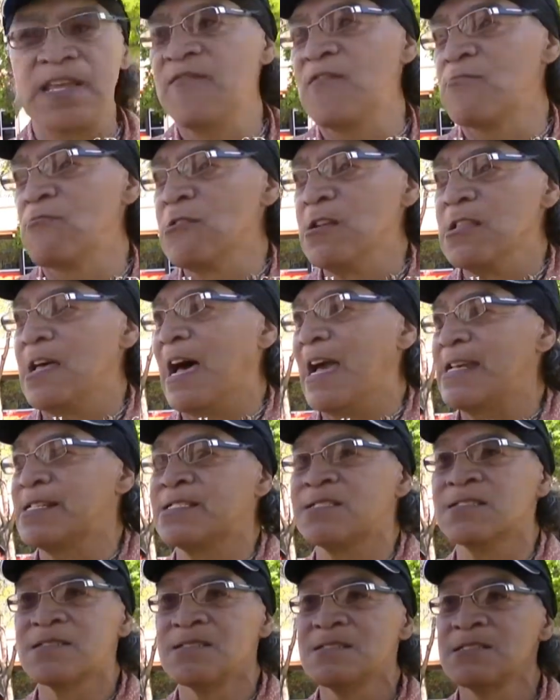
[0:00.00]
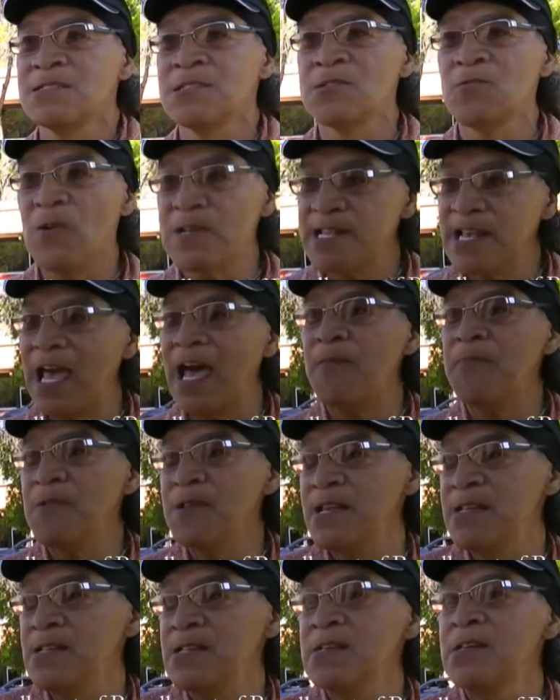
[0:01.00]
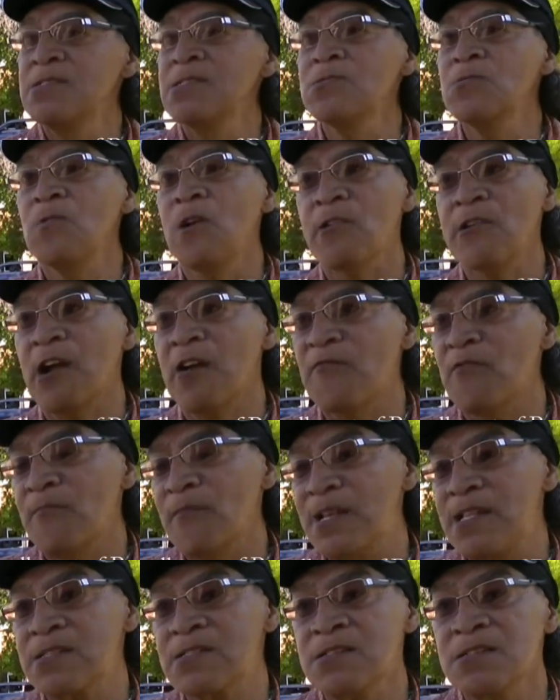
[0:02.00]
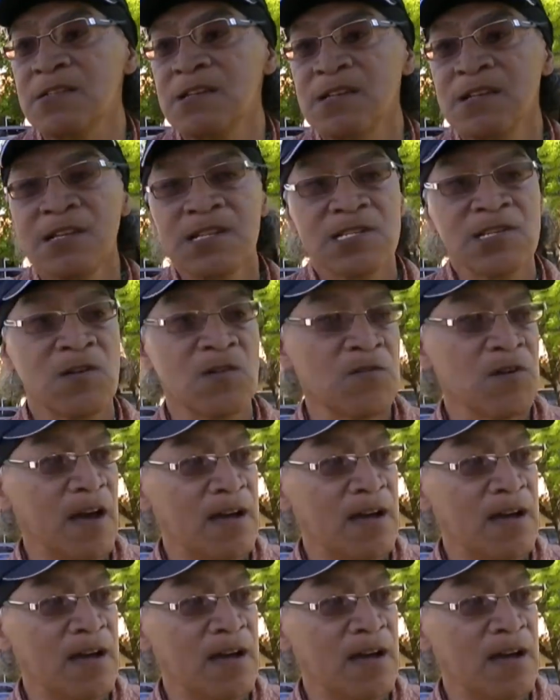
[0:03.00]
realize, what's happening to our governments. So